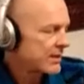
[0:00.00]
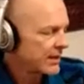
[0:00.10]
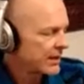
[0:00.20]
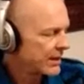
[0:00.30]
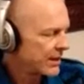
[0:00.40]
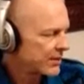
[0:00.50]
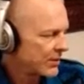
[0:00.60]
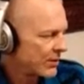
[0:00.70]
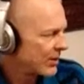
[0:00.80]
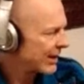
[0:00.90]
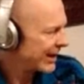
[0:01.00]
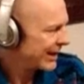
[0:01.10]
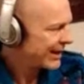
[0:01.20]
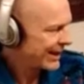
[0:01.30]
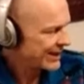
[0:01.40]
And then this one,
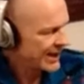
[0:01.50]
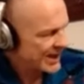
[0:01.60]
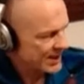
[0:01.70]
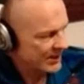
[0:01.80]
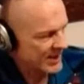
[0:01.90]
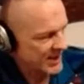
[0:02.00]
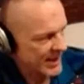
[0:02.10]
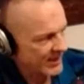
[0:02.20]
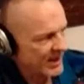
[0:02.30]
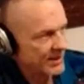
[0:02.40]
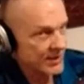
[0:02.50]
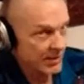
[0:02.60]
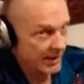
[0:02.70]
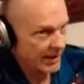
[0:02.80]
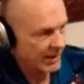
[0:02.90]
really, it's got some of the same things that
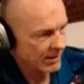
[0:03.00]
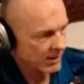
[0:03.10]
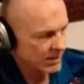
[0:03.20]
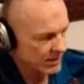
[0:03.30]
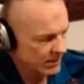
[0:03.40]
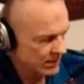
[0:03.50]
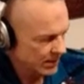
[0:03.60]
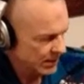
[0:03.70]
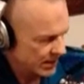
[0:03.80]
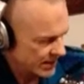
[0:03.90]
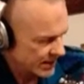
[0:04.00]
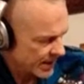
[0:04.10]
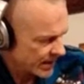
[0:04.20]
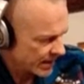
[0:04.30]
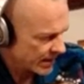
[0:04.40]
are in here. It's
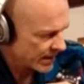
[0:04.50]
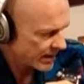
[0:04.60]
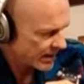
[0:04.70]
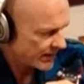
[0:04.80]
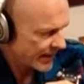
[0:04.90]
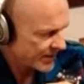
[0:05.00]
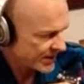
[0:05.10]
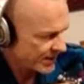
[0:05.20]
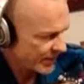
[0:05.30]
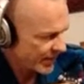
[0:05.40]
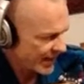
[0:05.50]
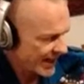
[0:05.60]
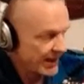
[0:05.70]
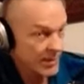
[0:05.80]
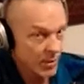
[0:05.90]
got the pepsin, the
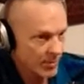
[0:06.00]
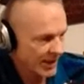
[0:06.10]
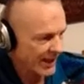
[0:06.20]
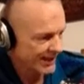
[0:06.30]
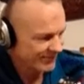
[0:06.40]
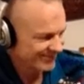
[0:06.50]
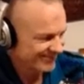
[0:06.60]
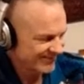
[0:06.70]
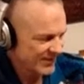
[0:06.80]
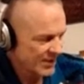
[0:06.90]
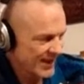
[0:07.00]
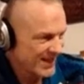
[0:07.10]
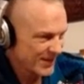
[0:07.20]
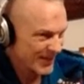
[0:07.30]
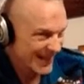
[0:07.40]
papain, and the bromelain. So
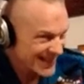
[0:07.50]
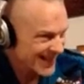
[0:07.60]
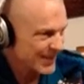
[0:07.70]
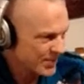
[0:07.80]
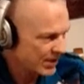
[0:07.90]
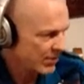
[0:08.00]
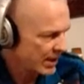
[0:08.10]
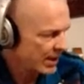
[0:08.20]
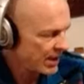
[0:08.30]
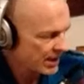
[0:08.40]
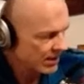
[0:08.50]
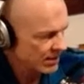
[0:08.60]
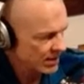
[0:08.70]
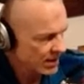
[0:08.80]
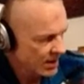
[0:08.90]
that's some of the enzymes that are in here.